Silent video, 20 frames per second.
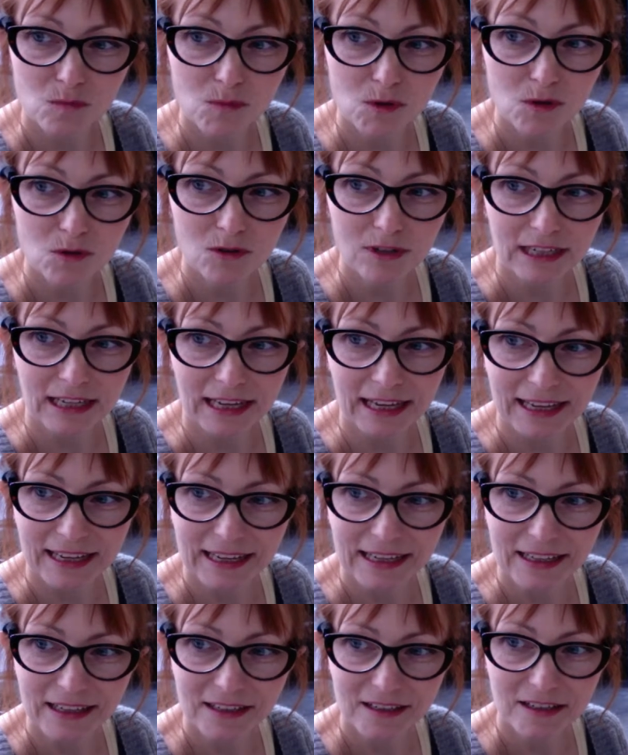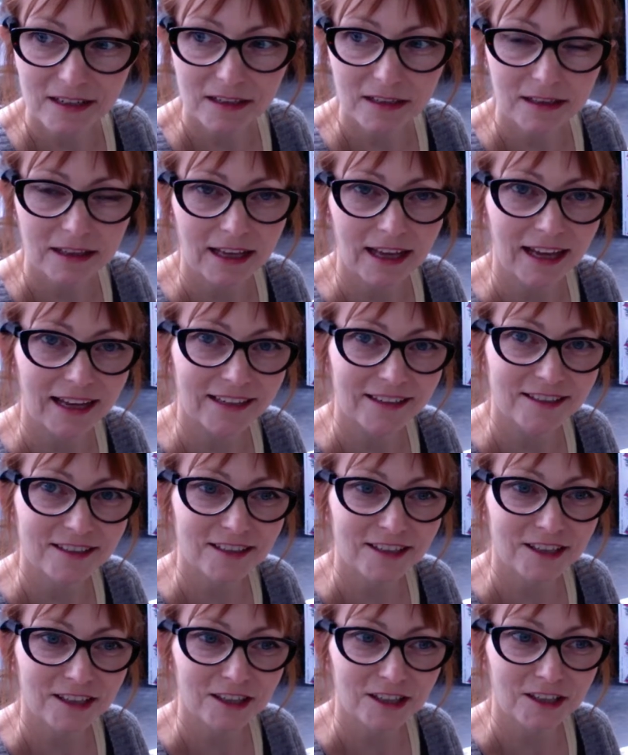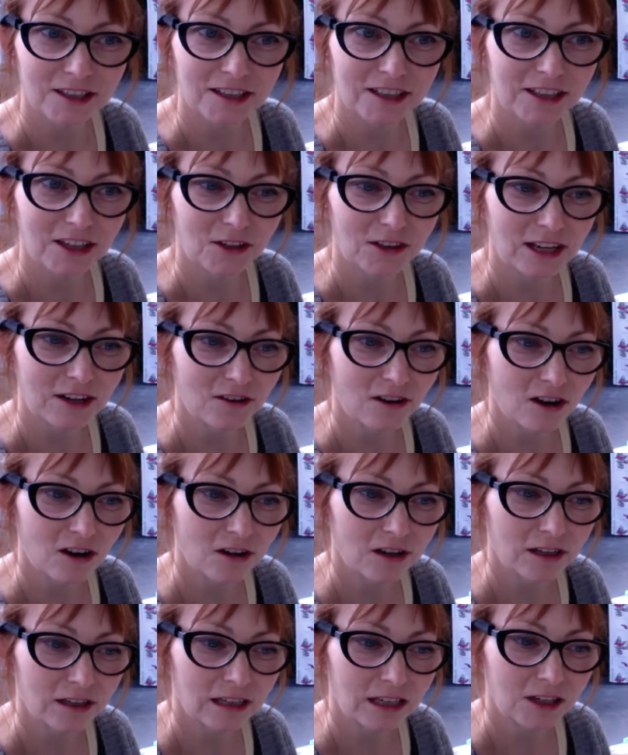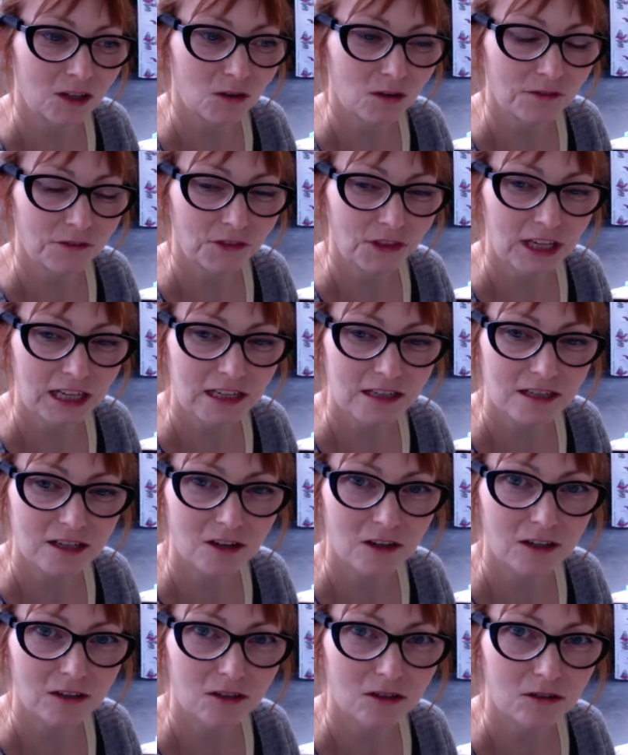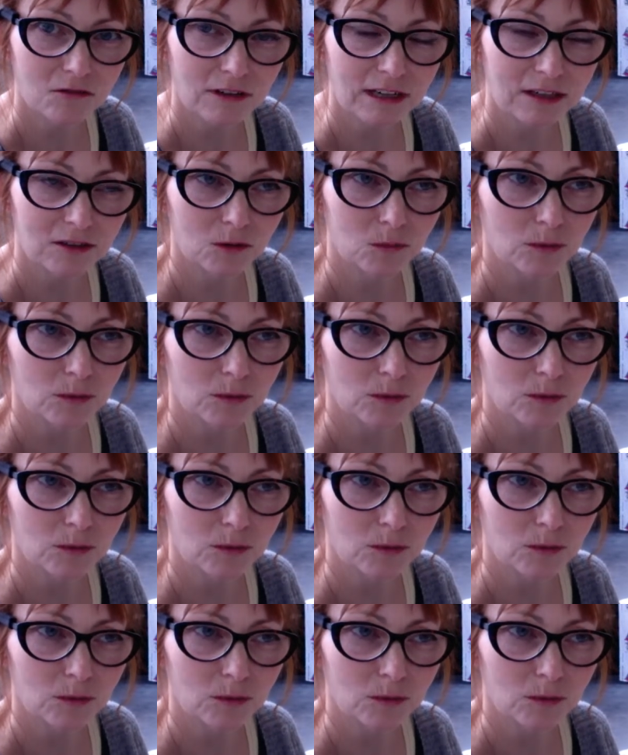morning that, there are a lot of things going on around the